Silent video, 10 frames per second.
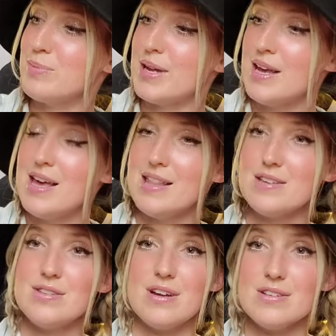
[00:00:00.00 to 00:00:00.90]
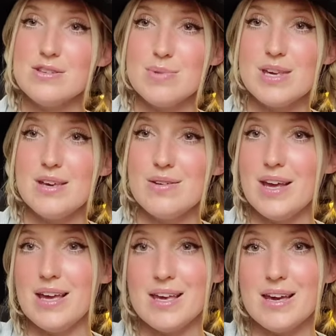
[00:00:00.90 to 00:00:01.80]
But this would also be cute
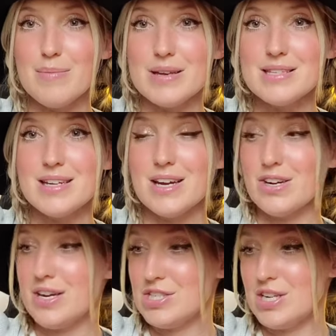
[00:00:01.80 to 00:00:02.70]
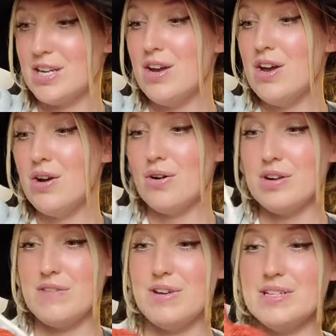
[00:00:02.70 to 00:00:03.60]
hanging up as a decoration or
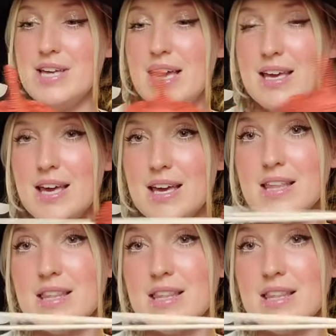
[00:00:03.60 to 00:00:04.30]
even taking